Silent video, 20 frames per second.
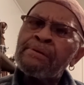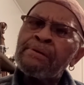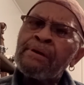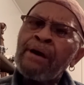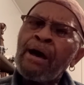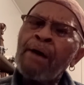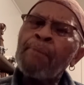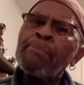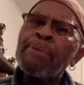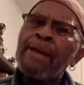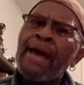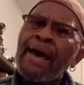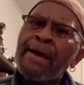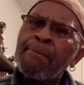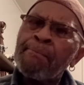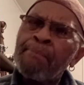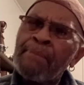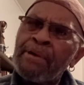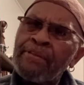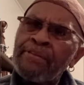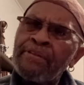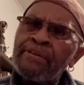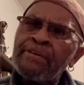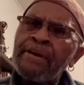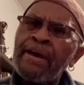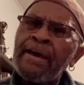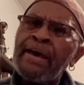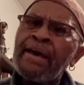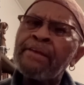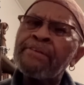A black mother
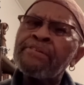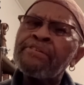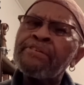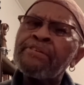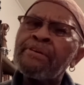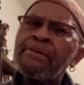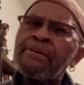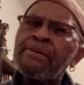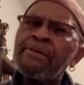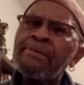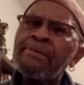has a